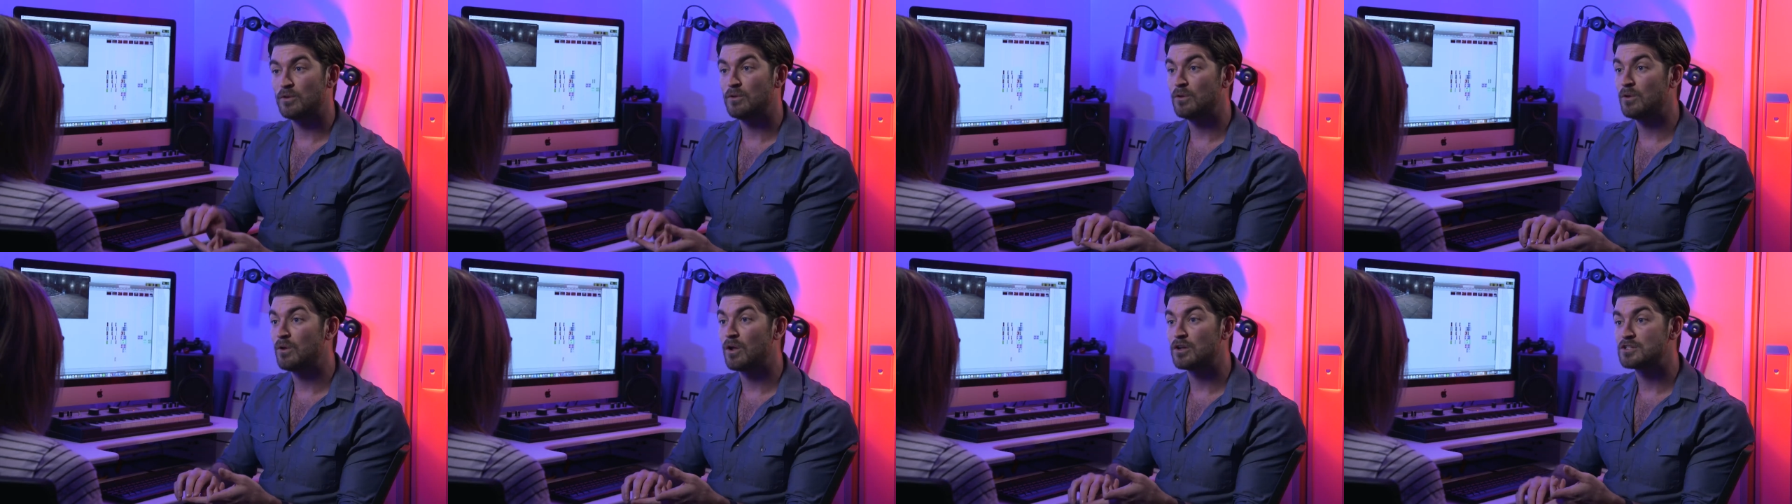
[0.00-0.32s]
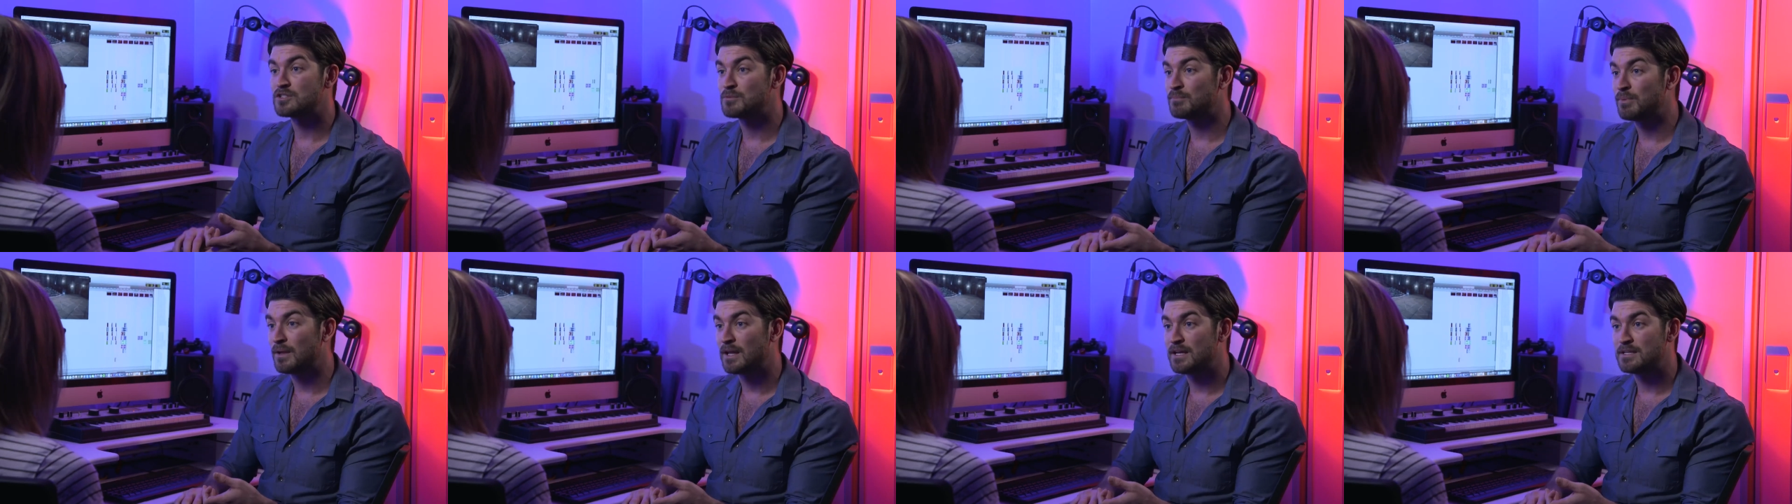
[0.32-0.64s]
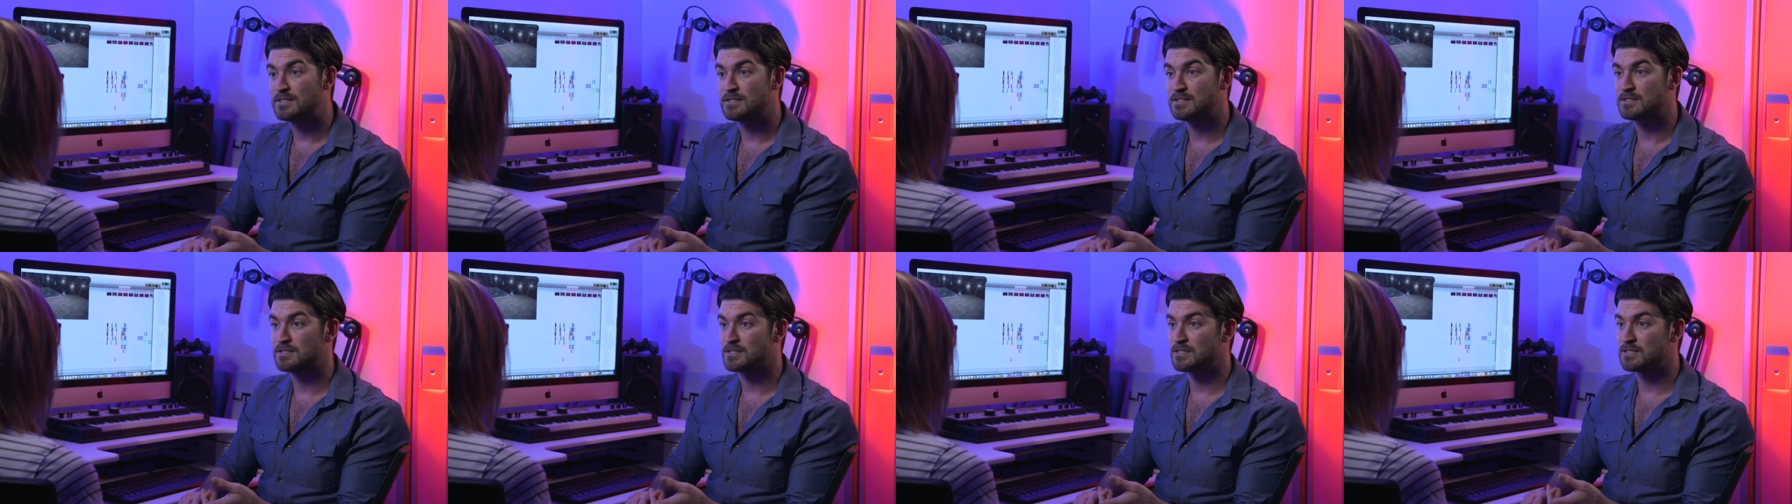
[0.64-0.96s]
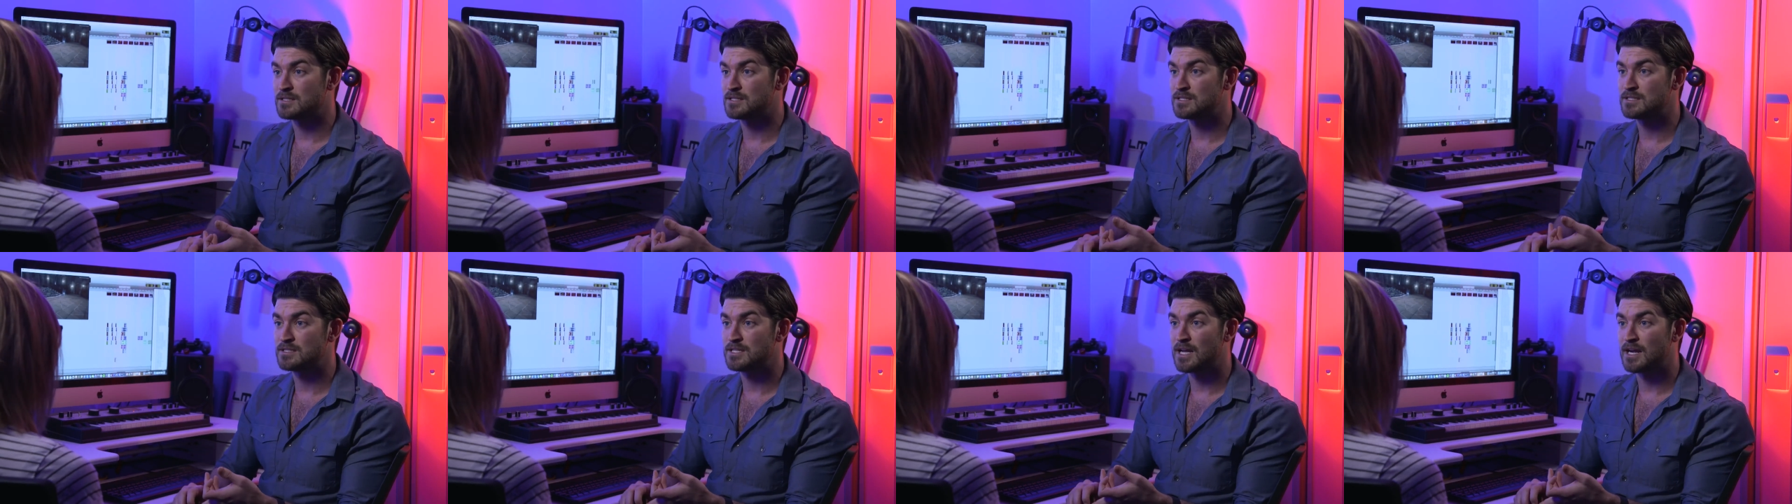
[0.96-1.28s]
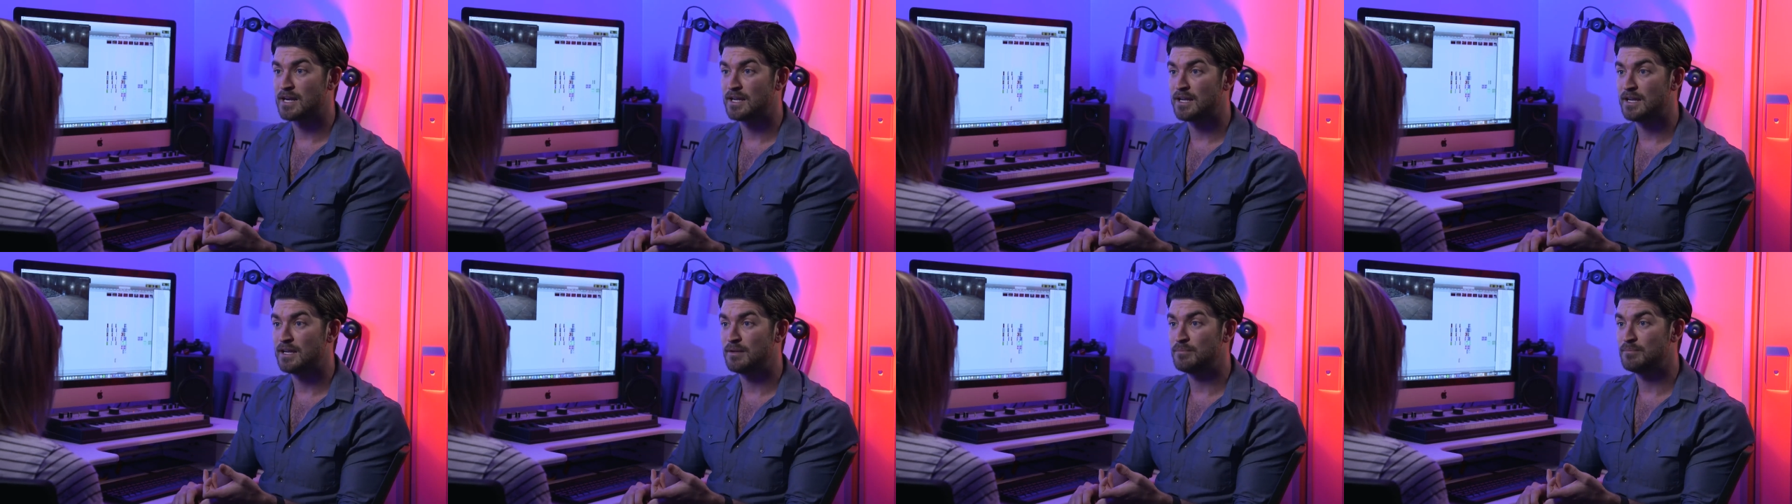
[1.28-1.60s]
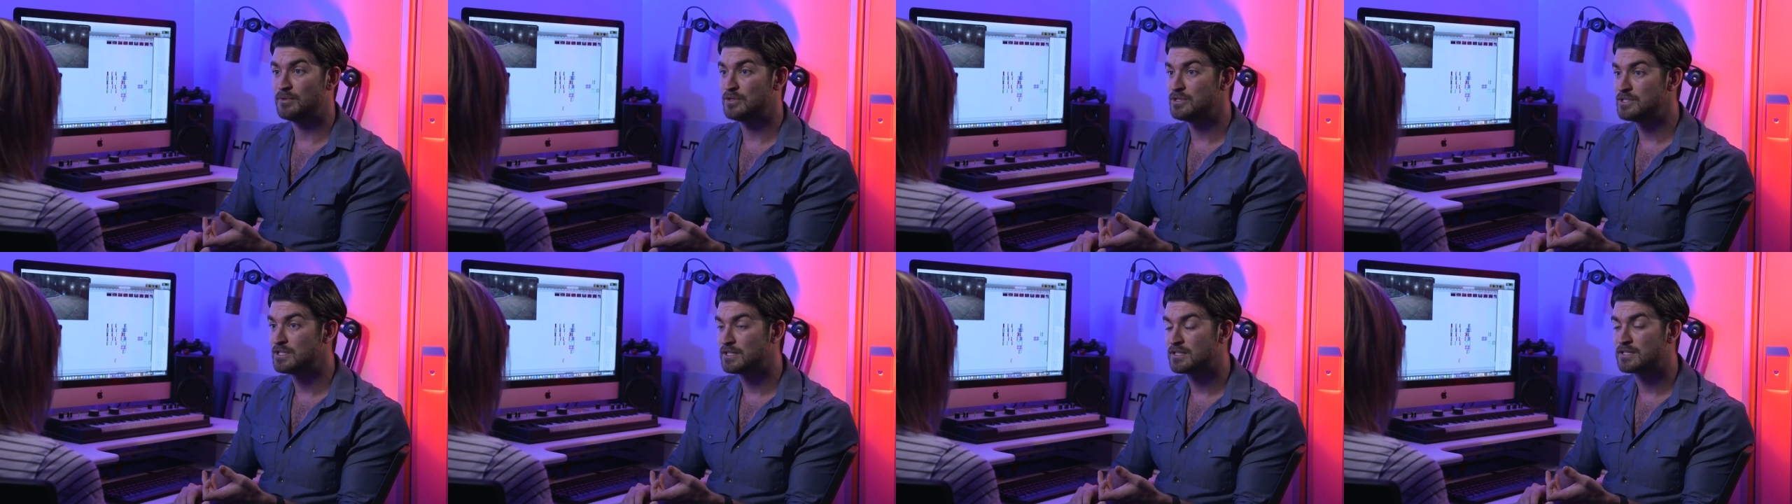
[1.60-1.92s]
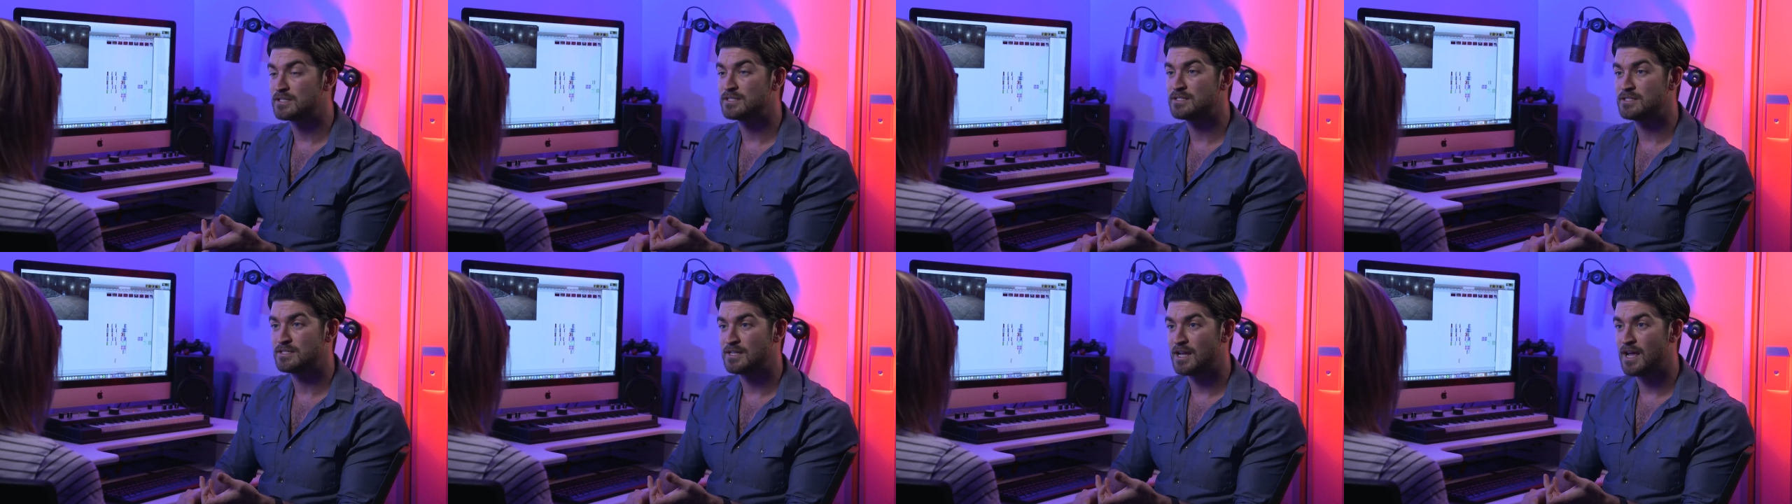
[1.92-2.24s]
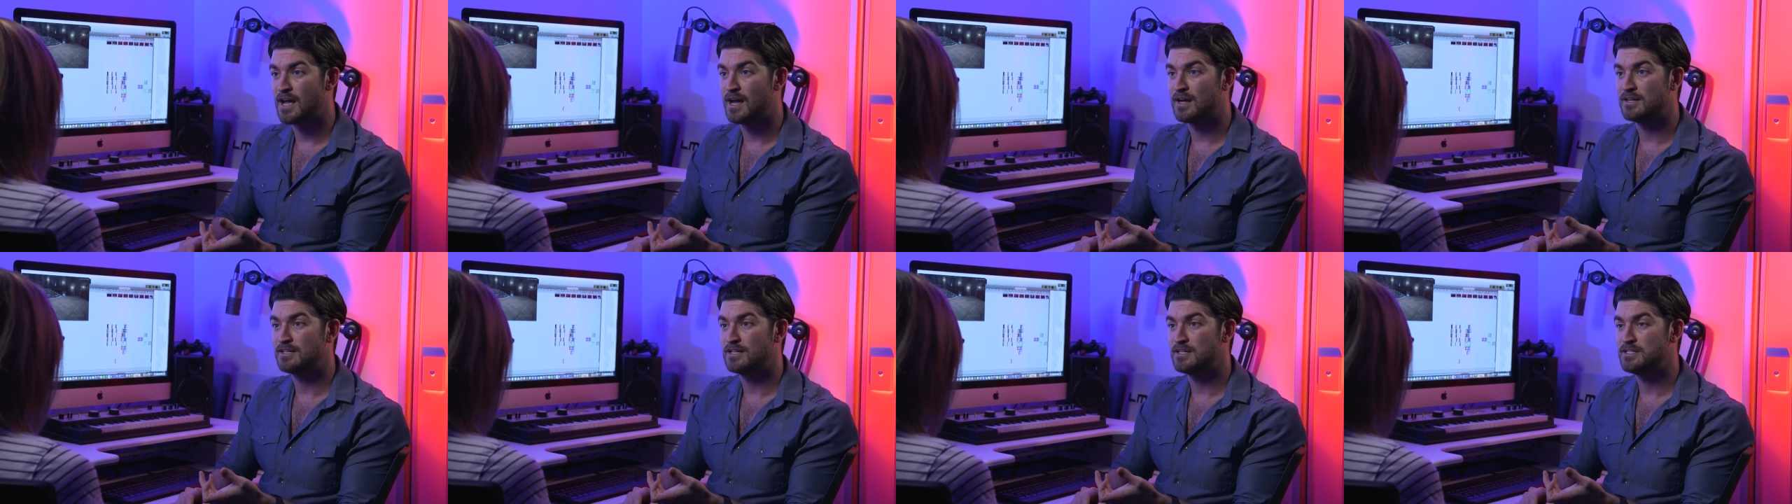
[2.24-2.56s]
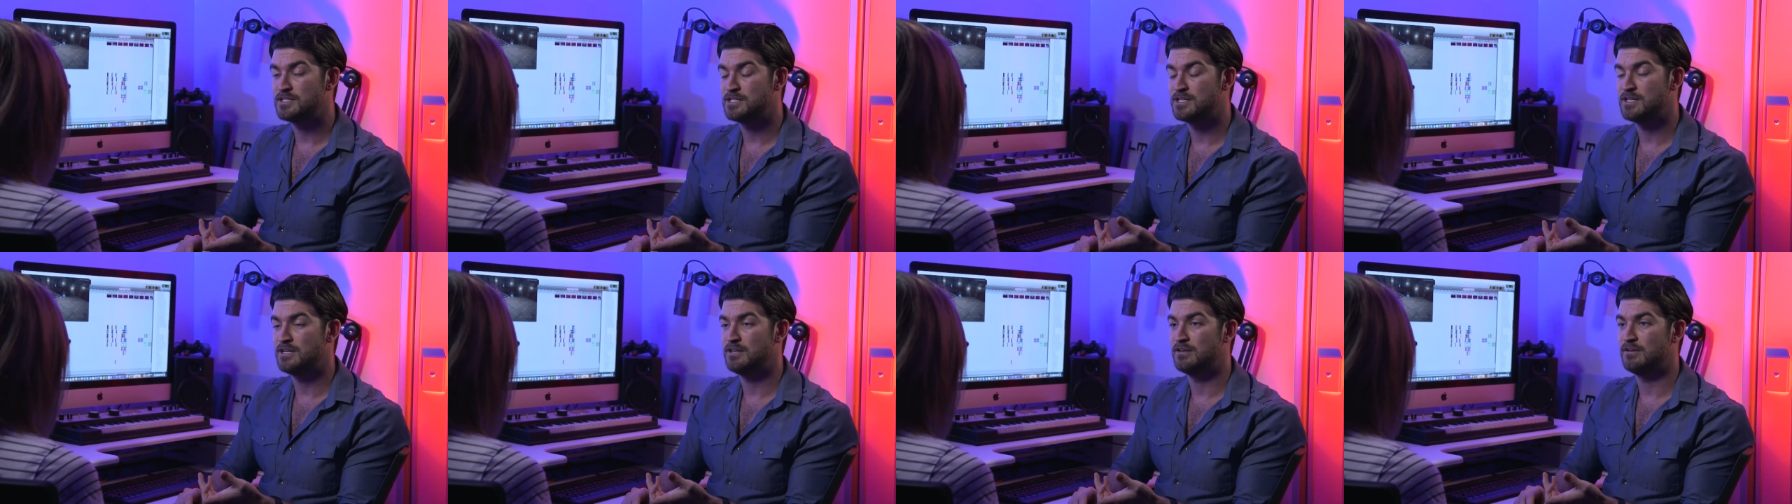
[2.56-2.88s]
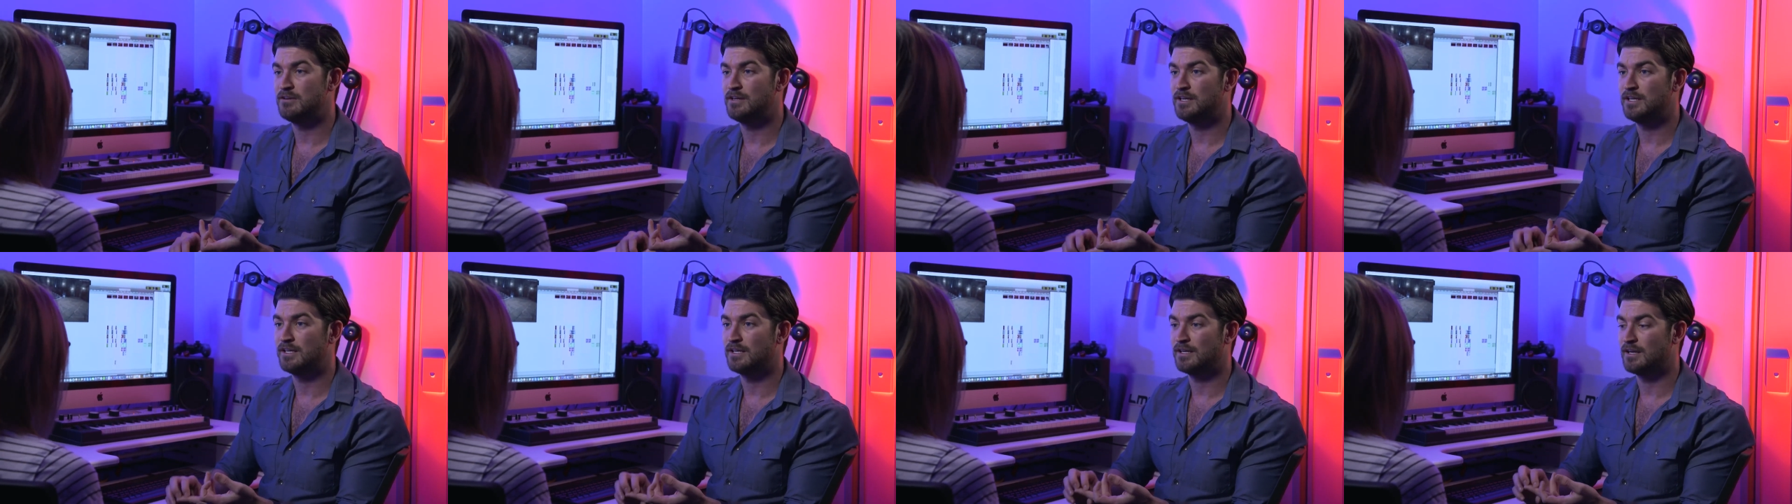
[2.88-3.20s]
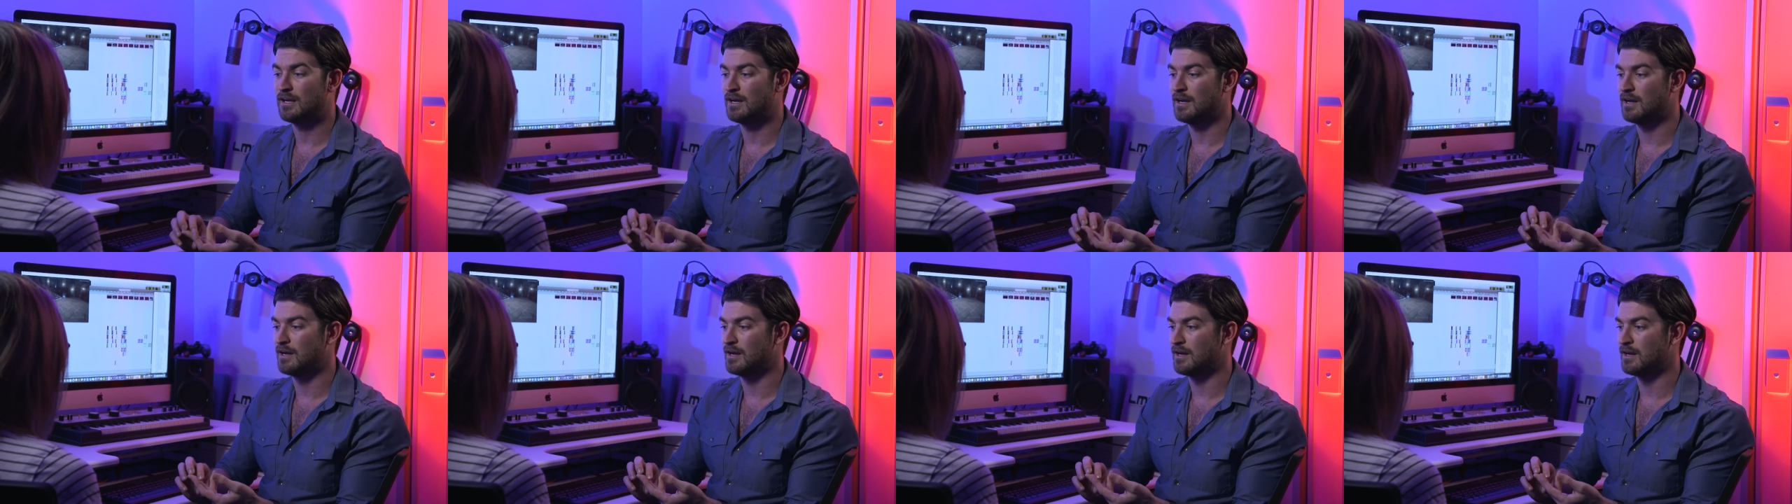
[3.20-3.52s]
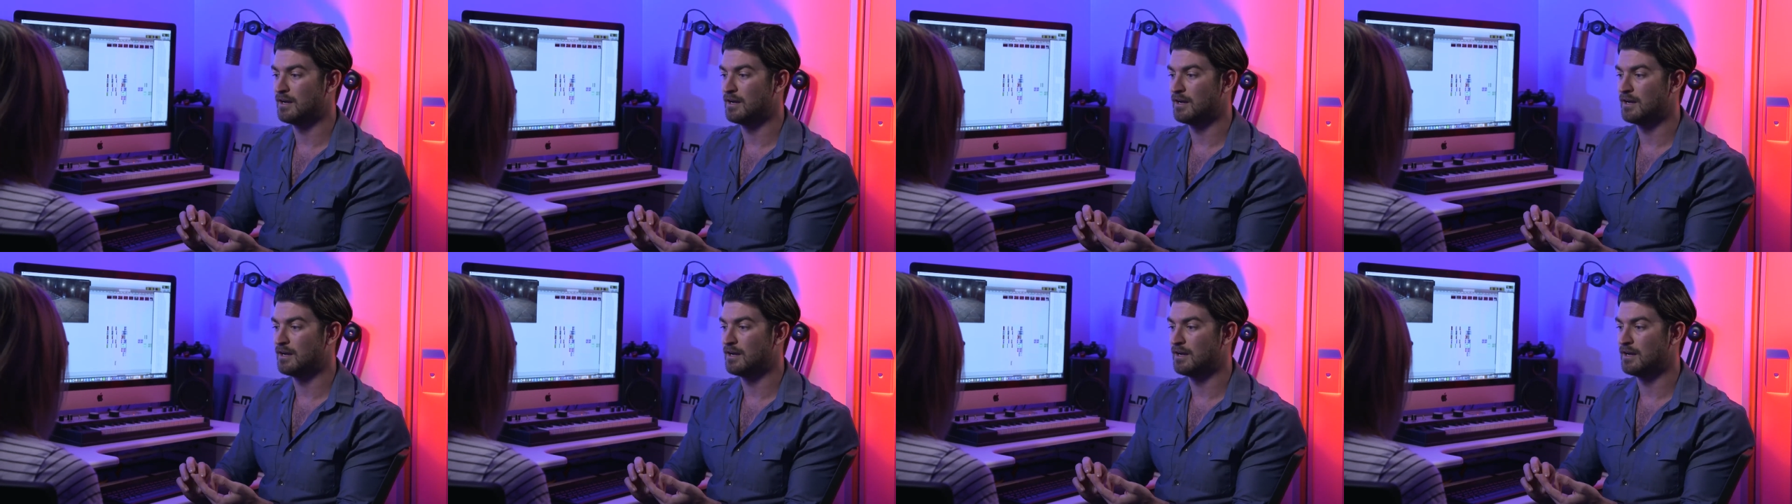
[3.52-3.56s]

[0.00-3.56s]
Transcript: lots of places to study music and sound engineering